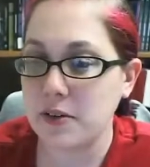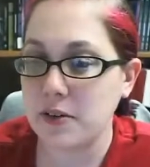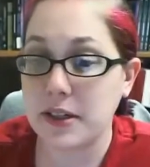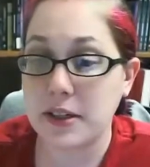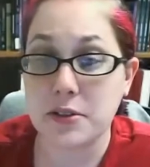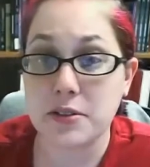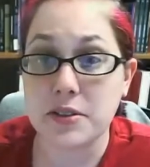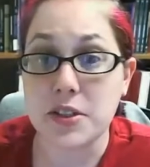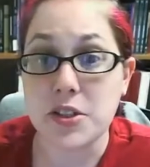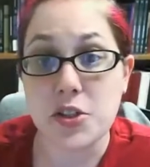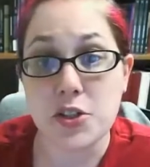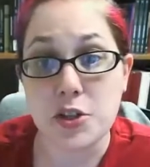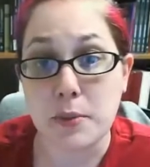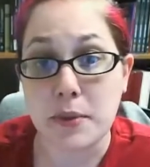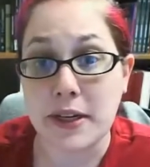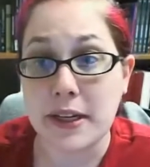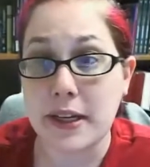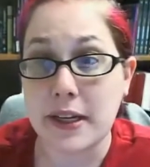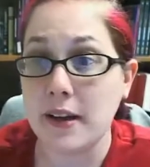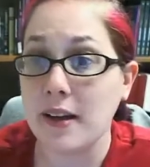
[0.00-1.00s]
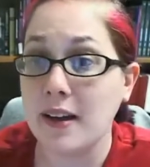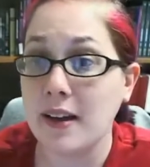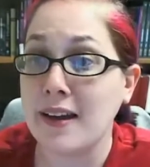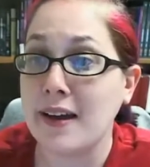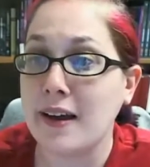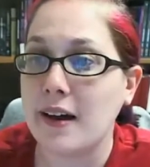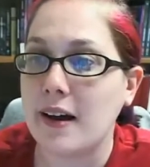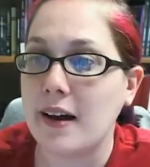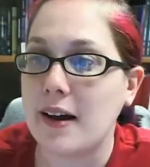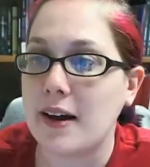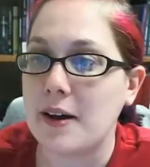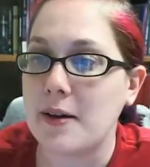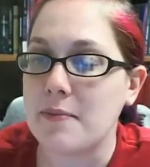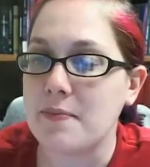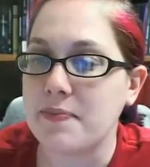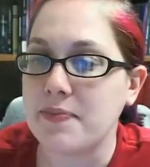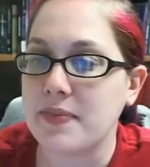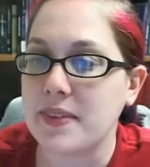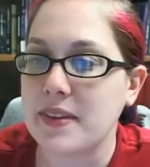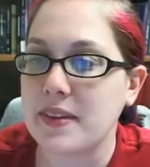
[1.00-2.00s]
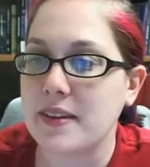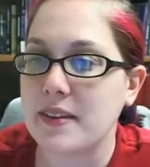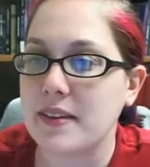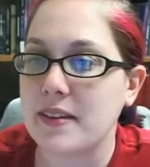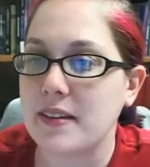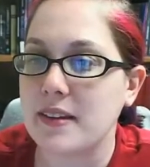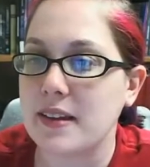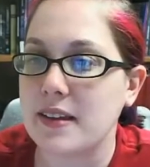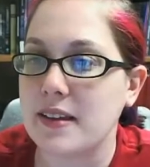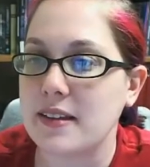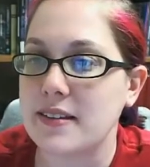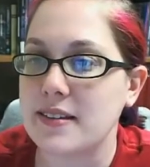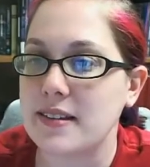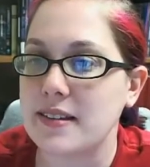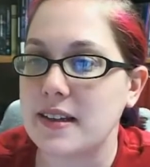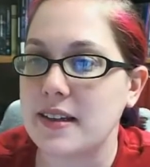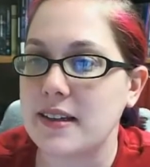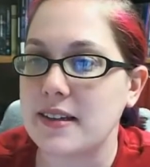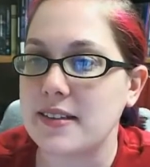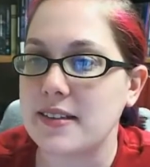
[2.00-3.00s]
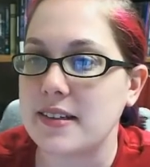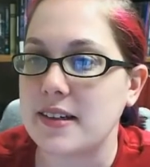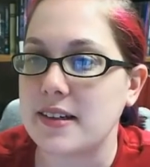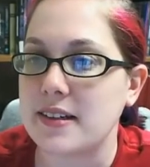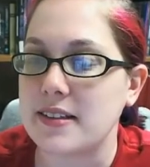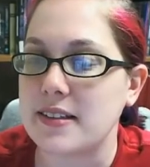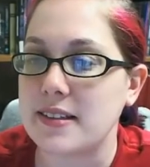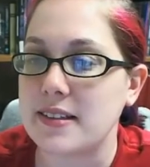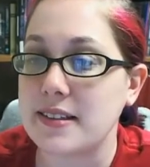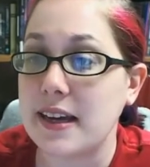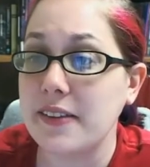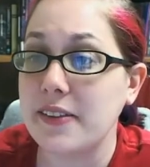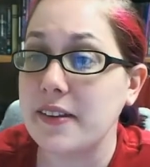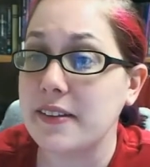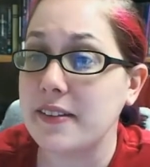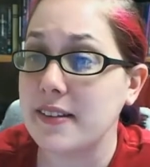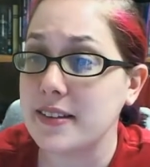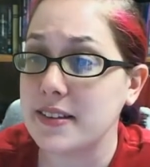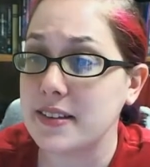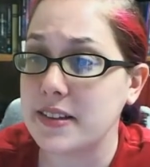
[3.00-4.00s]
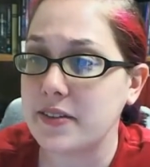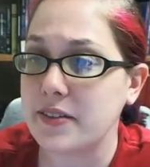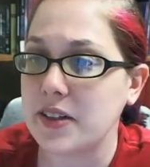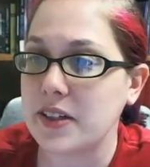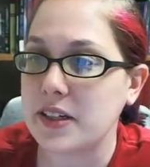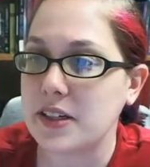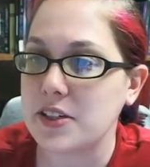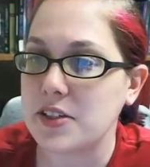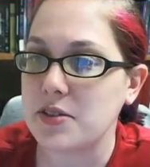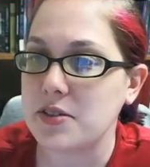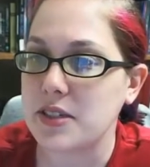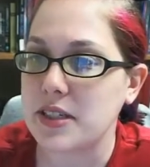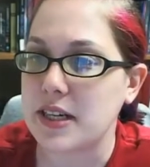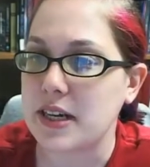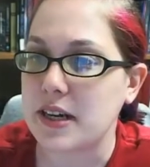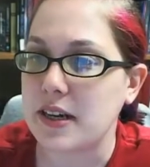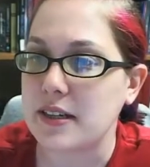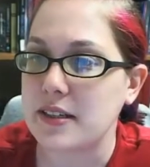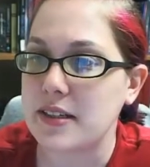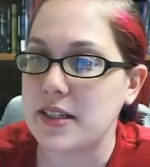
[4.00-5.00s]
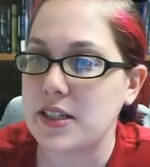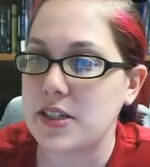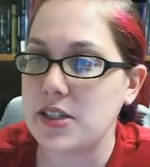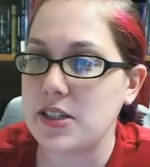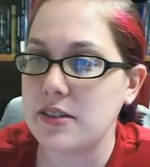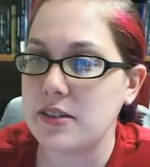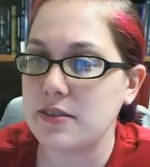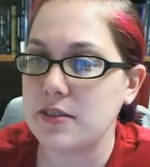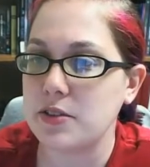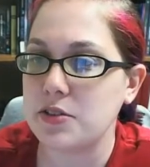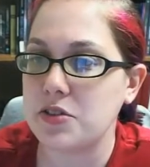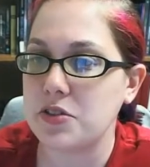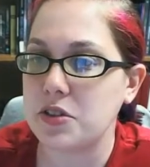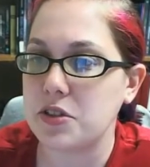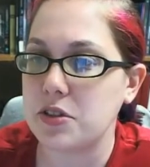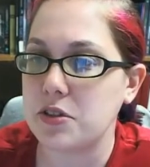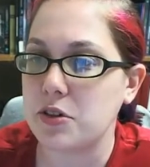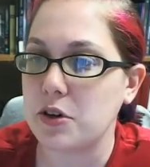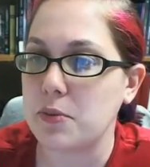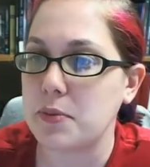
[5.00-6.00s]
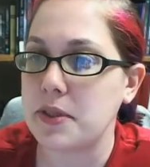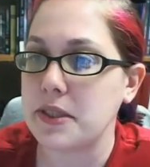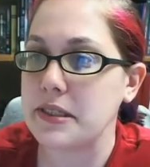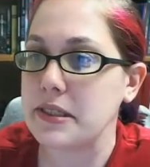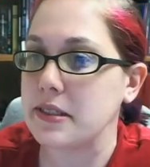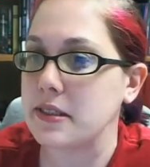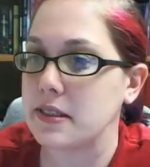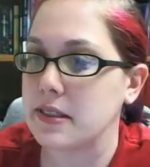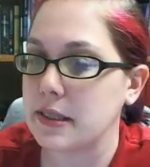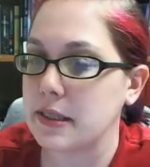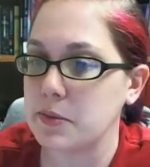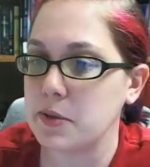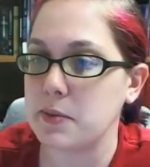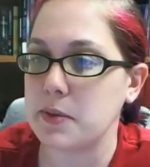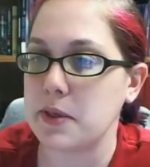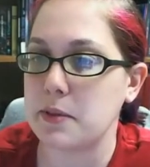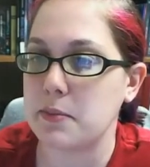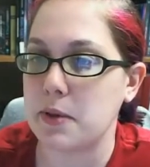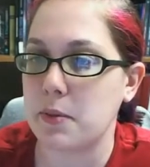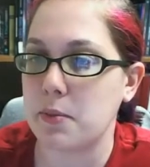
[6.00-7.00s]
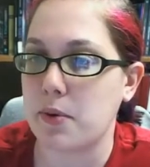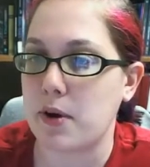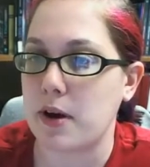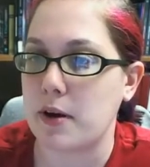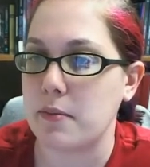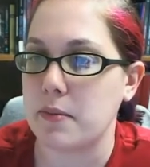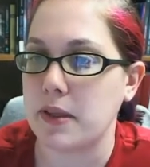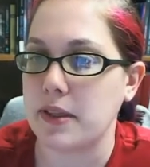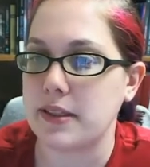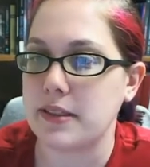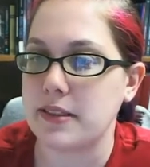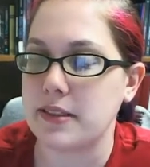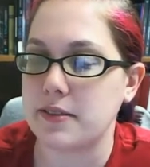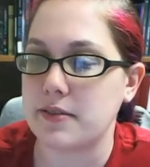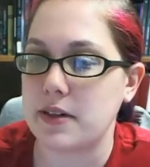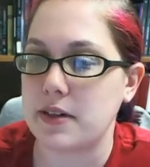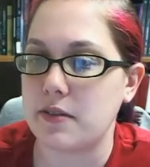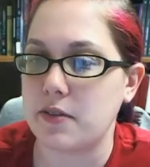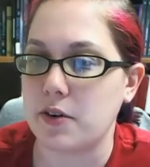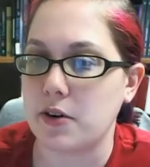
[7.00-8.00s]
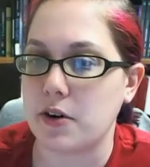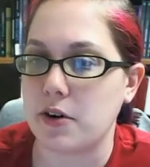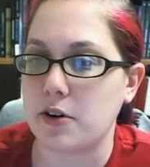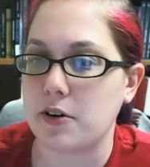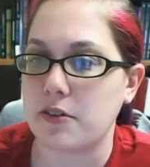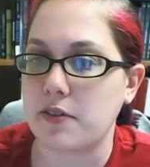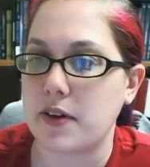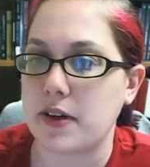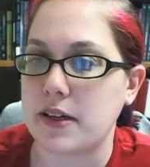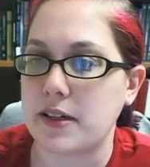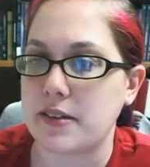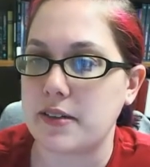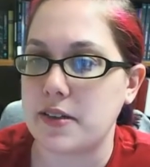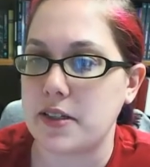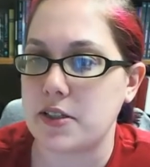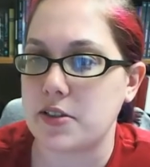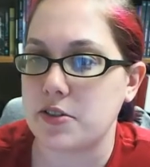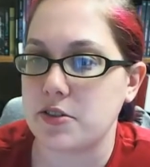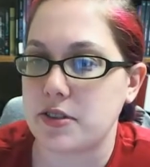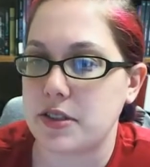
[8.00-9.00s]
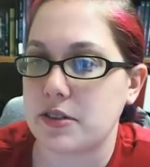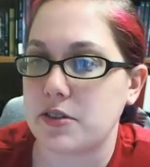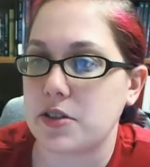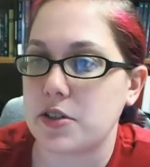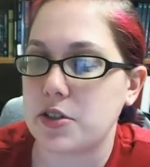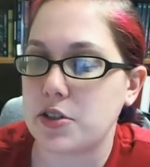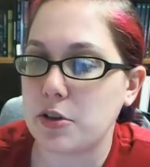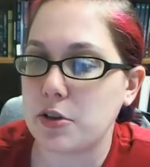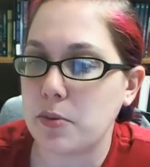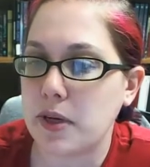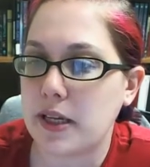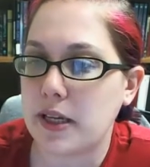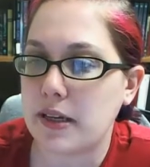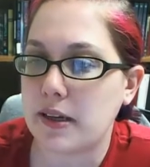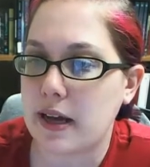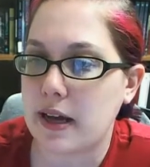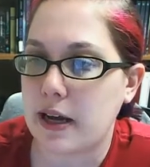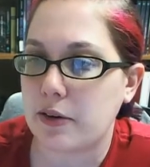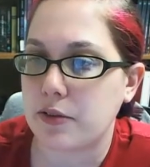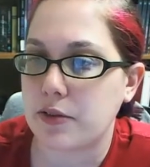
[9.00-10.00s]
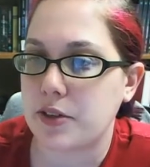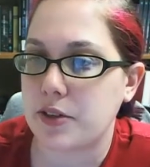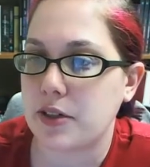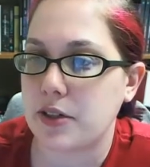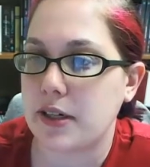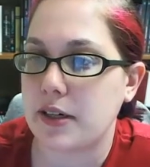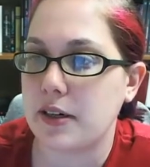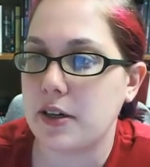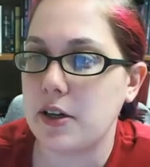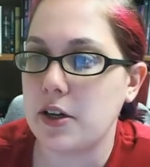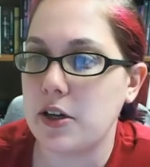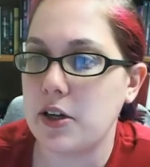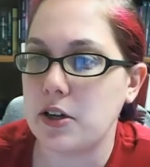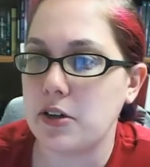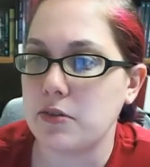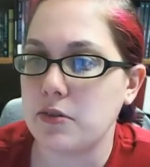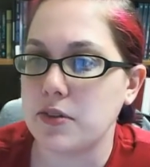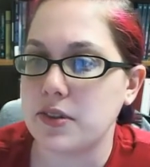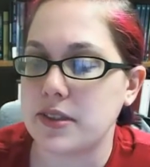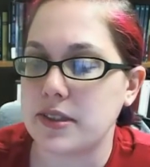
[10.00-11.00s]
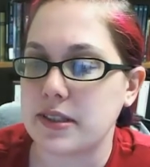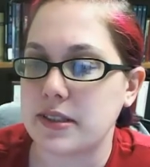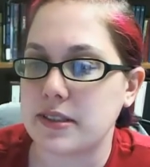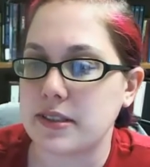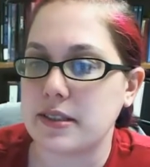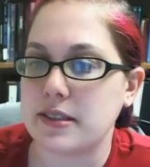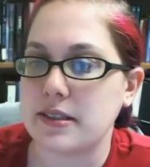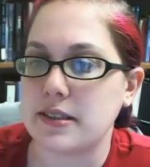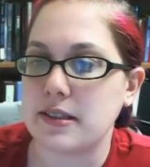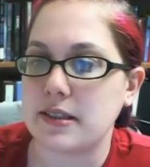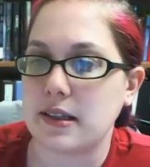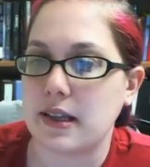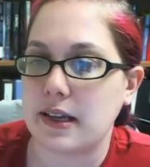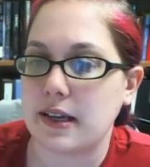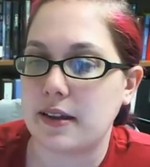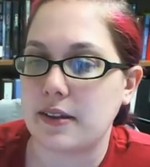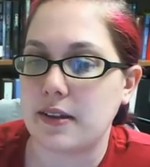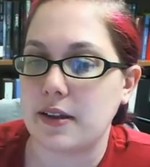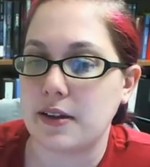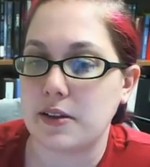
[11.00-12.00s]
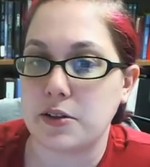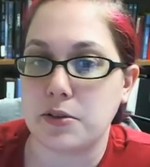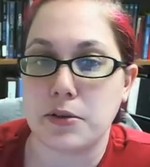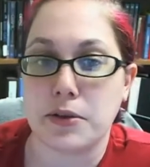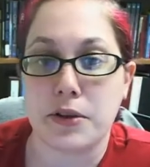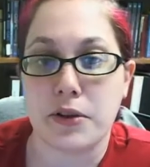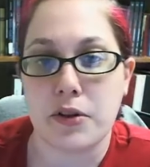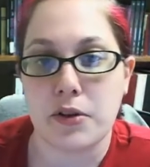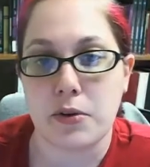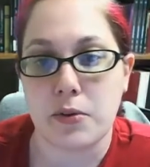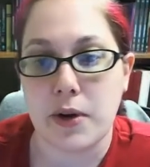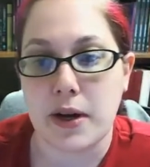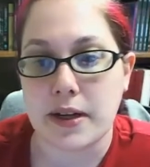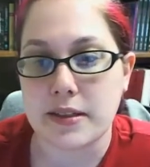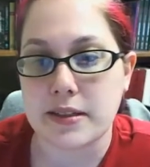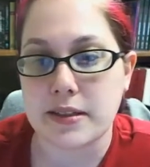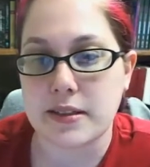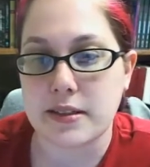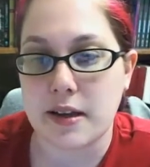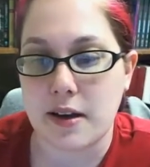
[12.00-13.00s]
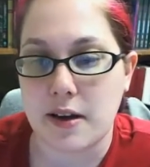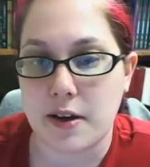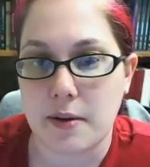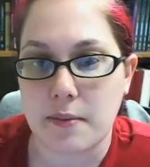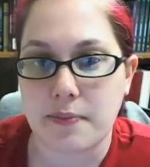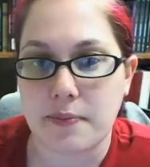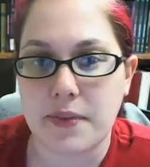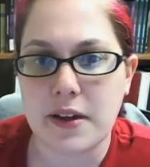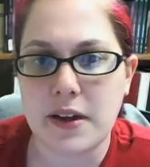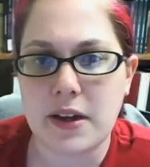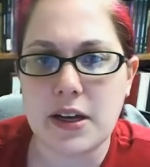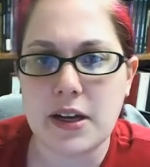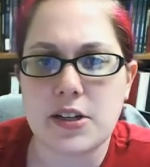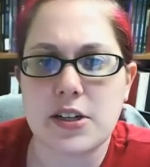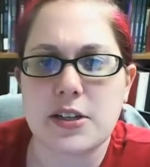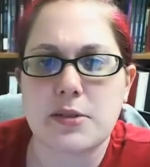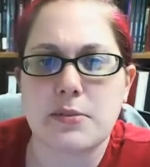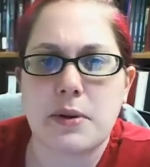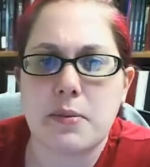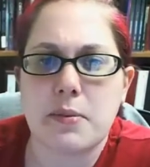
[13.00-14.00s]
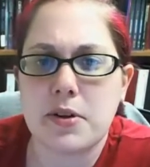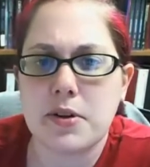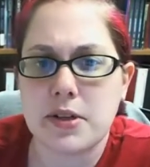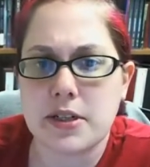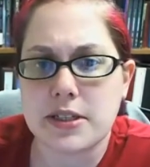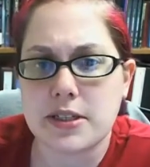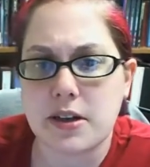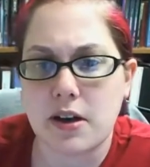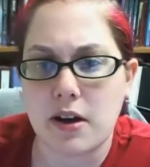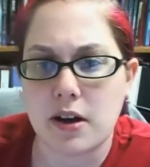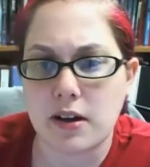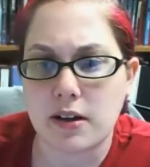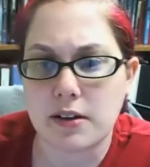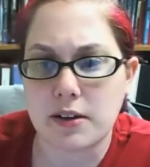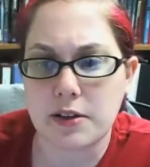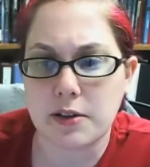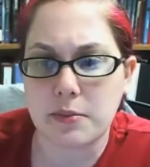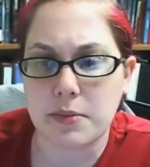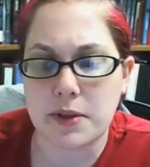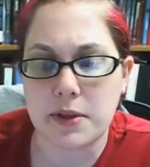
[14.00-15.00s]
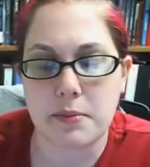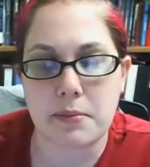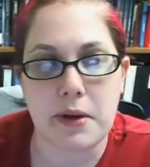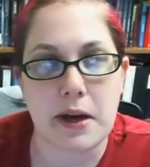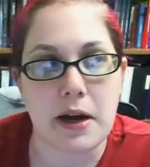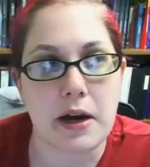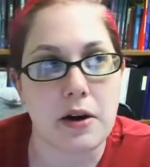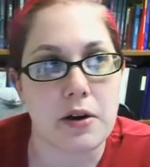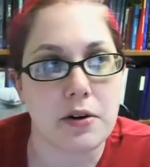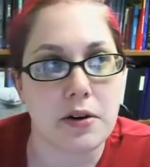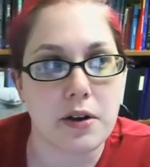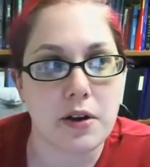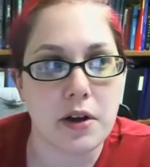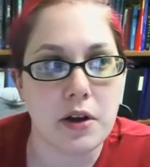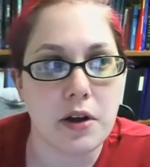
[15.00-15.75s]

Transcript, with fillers: guido's in germany um, he said, uh, it's a sad thing this is even an issue today. Teaching evolution in Europe doesn't seem to be a big problem. At least I've never heard of any teachers here in Germany encountering resistance like they do in the U.S. Um, Josh, maybe you can talk a little bit about